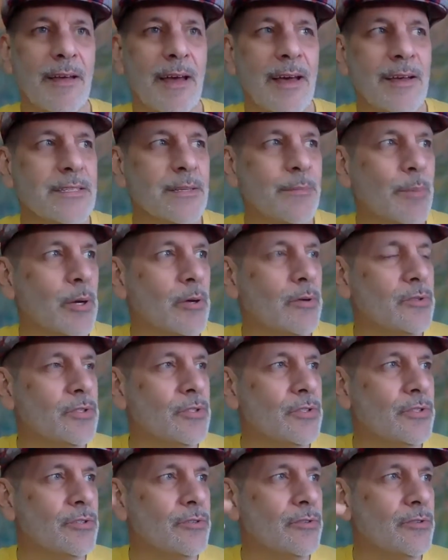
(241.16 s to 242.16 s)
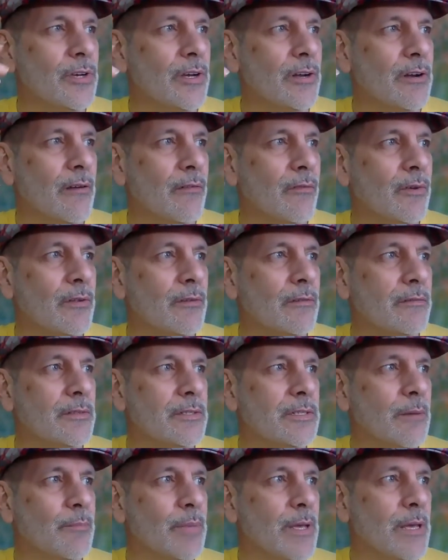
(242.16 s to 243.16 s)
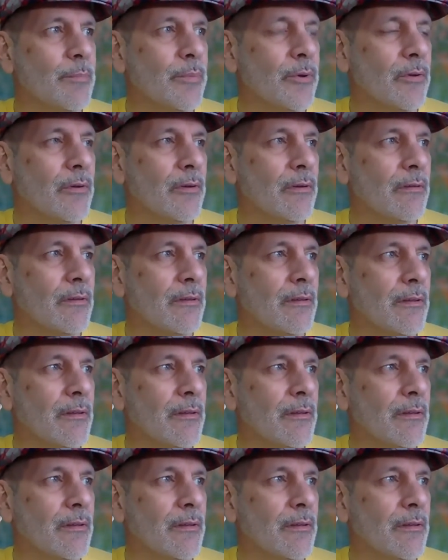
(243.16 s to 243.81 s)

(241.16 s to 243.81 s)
as opposed to, you know, some people,